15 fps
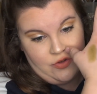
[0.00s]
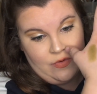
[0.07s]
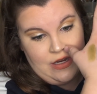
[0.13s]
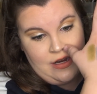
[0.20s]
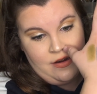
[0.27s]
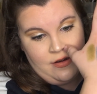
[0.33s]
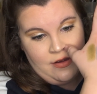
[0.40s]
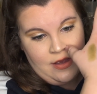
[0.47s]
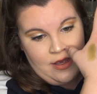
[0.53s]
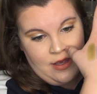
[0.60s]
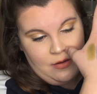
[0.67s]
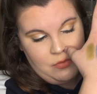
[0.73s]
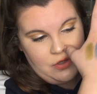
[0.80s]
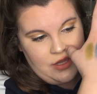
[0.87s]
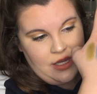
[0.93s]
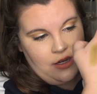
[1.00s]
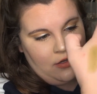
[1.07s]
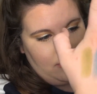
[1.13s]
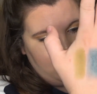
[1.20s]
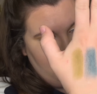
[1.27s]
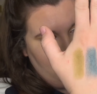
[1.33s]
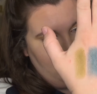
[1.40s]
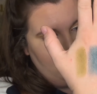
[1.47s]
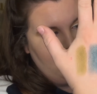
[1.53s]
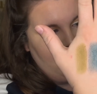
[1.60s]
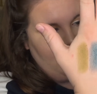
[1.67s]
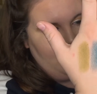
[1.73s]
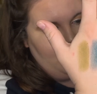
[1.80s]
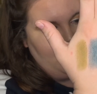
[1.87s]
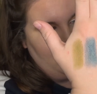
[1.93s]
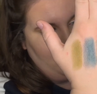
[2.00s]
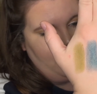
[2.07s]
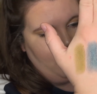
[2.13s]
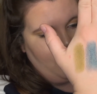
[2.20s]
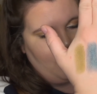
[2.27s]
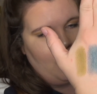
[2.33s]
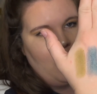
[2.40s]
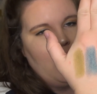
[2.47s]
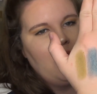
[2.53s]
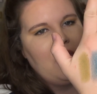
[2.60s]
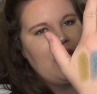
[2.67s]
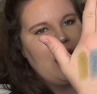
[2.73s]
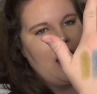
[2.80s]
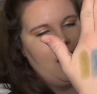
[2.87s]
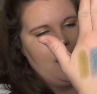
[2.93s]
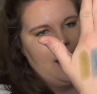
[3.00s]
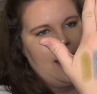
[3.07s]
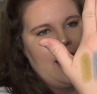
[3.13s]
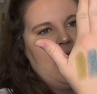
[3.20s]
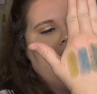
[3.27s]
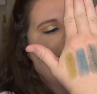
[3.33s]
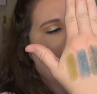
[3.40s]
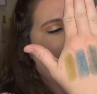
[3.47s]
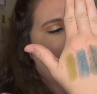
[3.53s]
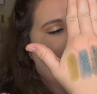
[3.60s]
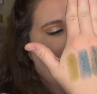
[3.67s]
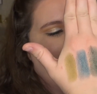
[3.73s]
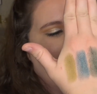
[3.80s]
well, but they also don't perform on the eye as